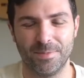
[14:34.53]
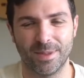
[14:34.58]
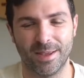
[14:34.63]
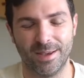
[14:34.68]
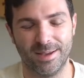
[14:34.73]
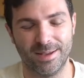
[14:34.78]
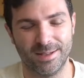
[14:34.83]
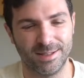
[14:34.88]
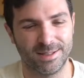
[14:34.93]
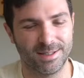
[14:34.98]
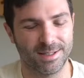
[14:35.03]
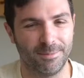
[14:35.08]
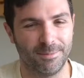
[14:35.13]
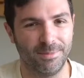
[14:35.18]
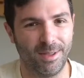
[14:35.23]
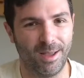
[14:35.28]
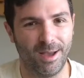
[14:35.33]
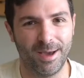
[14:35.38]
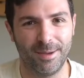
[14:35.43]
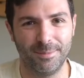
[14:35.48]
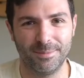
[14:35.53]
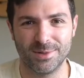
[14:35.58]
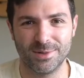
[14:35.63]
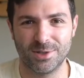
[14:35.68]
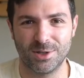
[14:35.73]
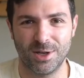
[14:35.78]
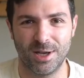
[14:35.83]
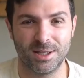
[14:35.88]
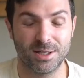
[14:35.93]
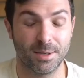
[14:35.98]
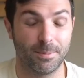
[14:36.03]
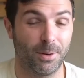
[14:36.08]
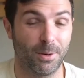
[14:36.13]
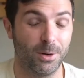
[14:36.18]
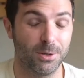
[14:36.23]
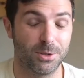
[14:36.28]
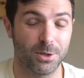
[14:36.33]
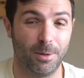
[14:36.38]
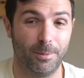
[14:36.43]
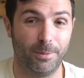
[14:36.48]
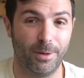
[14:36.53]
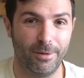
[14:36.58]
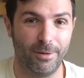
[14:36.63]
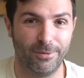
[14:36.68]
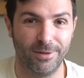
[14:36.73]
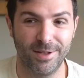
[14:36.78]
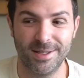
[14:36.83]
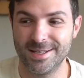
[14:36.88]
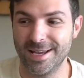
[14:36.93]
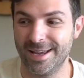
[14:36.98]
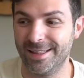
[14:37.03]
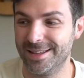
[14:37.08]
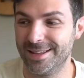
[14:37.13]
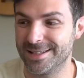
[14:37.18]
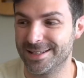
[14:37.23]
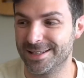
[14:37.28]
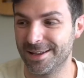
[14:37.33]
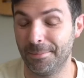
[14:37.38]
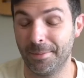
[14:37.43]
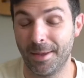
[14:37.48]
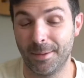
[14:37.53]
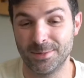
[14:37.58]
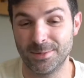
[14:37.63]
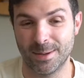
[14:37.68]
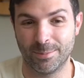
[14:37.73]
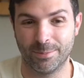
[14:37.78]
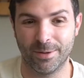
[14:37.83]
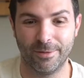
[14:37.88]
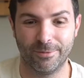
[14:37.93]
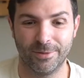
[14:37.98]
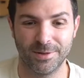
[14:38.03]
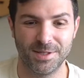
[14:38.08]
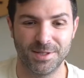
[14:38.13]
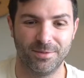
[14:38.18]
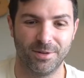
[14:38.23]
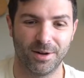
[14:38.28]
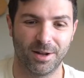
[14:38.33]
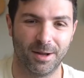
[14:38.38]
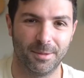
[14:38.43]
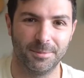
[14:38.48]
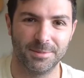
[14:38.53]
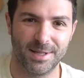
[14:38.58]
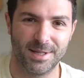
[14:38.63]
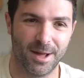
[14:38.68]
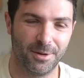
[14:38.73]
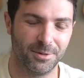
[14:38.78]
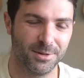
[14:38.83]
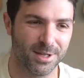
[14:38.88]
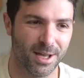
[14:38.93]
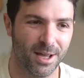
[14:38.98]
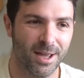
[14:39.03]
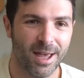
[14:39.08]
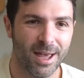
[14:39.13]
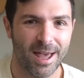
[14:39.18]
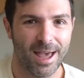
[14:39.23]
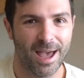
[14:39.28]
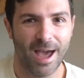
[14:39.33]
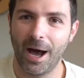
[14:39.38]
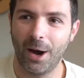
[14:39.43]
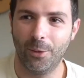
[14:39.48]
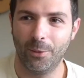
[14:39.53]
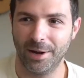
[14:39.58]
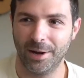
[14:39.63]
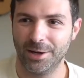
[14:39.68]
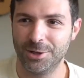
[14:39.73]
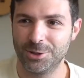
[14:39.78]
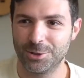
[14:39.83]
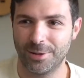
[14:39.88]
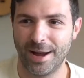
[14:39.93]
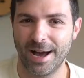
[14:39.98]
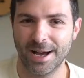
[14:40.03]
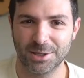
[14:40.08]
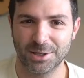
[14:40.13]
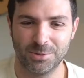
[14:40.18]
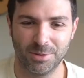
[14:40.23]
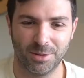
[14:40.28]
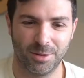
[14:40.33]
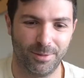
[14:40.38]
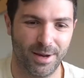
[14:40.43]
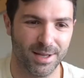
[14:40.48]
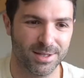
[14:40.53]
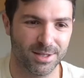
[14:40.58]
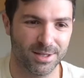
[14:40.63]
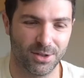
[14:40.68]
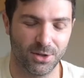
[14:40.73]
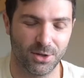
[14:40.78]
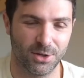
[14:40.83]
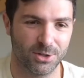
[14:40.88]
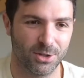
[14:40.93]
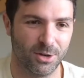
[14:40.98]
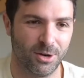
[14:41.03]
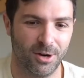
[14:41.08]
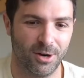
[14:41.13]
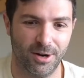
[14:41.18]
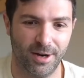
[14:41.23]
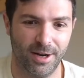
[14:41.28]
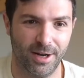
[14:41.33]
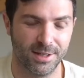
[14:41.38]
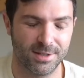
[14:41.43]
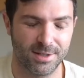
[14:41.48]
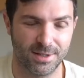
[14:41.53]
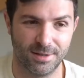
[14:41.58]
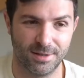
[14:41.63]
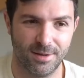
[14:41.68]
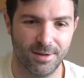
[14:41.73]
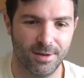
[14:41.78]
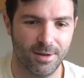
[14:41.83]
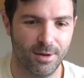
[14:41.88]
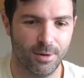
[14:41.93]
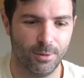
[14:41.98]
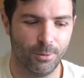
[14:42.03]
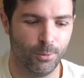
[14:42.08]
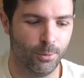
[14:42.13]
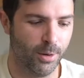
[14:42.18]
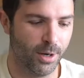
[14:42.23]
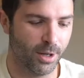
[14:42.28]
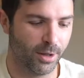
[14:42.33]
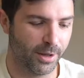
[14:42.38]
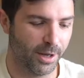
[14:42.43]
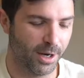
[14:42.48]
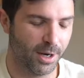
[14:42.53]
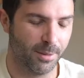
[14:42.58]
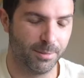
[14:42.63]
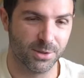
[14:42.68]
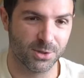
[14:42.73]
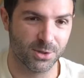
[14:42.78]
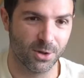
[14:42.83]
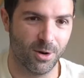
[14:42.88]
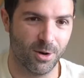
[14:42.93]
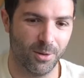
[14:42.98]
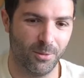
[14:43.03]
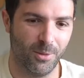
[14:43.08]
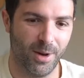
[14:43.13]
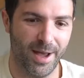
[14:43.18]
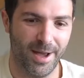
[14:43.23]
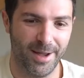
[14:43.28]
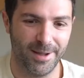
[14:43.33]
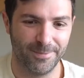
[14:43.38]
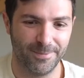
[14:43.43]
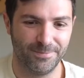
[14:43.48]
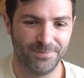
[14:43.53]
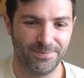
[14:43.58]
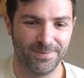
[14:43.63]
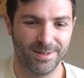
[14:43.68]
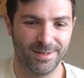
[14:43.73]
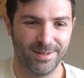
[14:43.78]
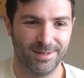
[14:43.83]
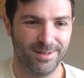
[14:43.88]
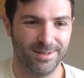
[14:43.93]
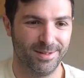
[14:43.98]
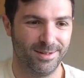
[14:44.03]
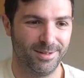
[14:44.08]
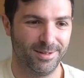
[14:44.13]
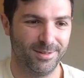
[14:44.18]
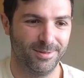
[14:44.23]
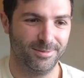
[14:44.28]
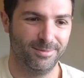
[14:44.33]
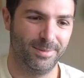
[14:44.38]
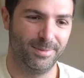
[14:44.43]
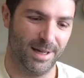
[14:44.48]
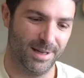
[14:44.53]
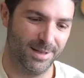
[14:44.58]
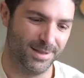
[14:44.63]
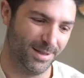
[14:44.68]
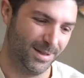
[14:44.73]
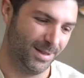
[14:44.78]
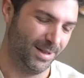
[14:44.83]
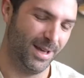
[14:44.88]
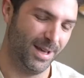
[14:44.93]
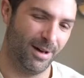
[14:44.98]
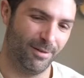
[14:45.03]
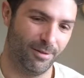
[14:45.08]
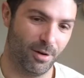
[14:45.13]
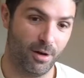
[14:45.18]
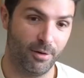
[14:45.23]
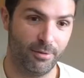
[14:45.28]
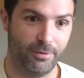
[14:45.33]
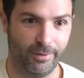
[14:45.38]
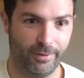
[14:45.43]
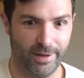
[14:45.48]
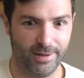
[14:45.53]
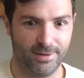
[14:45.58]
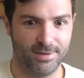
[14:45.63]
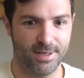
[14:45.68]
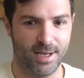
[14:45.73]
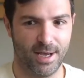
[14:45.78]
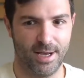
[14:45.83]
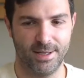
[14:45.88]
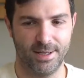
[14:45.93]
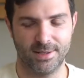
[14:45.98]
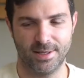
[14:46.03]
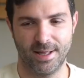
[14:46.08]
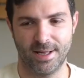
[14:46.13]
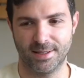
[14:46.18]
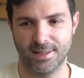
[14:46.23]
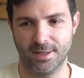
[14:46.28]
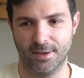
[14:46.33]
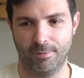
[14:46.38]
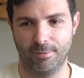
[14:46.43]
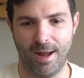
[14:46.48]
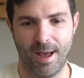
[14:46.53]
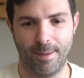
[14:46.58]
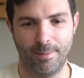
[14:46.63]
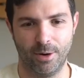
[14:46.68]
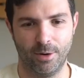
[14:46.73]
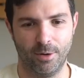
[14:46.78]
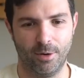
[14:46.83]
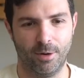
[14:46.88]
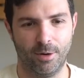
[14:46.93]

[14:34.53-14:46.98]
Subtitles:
Sometimes it's a personal preference, and then sometimes that preference even comes down to how it interacts with the rest of the guitar, and it's really in a bizarre way. But, yeah, fret size, that's a rabbit hole.